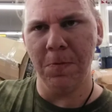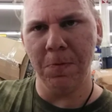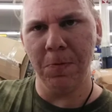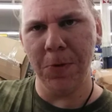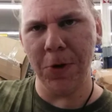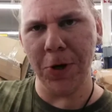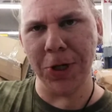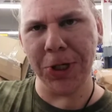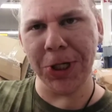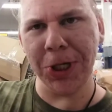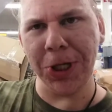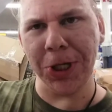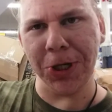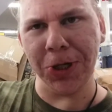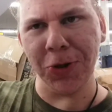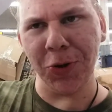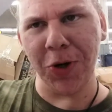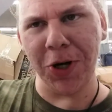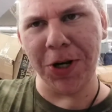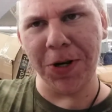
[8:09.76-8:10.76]
Y'all see
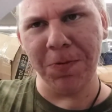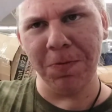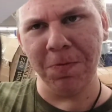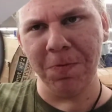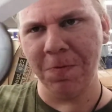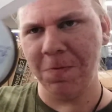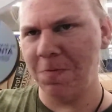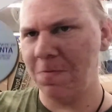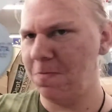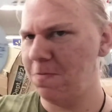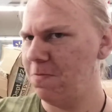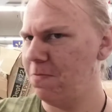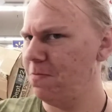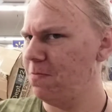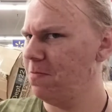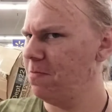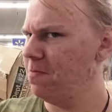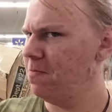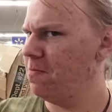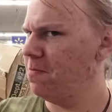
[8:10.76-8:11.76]
this, right?
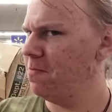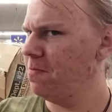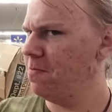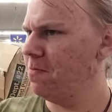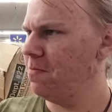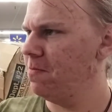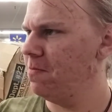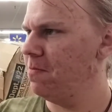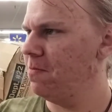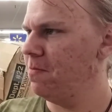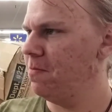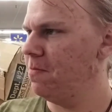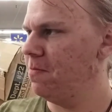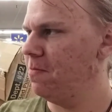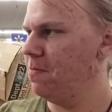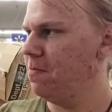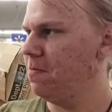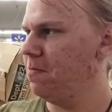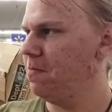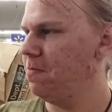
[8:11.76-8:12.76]
Somebody came
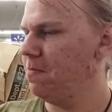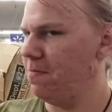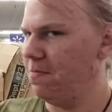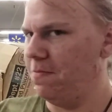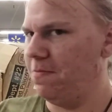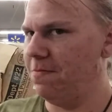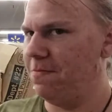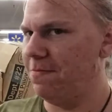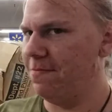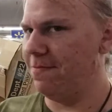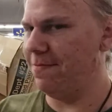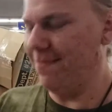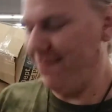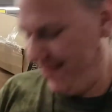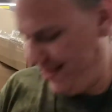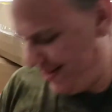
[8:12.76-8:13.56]
on